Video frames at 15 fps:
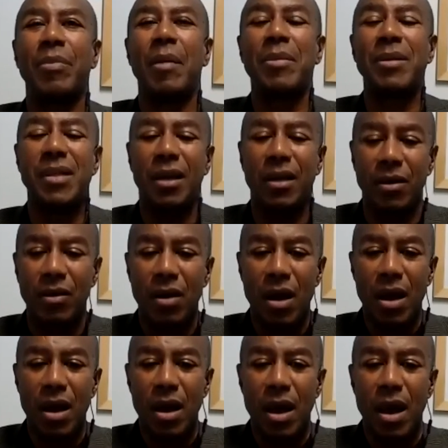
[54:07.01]
But I'm gonna tell you,
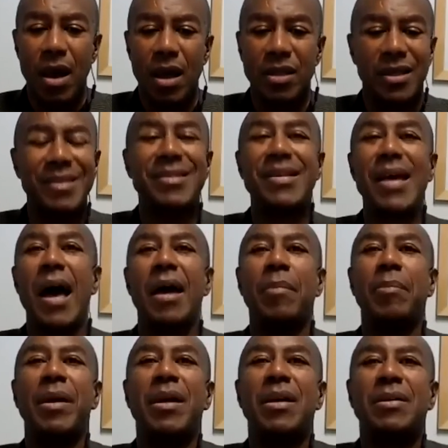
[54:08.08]
it's
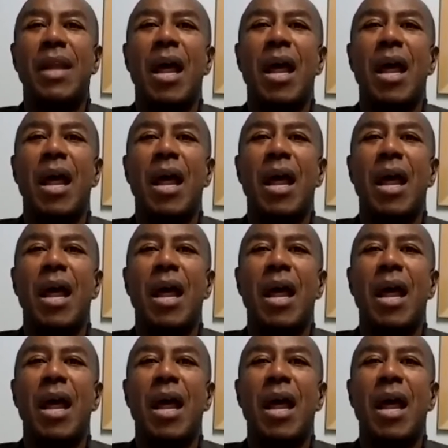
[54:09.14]
sad because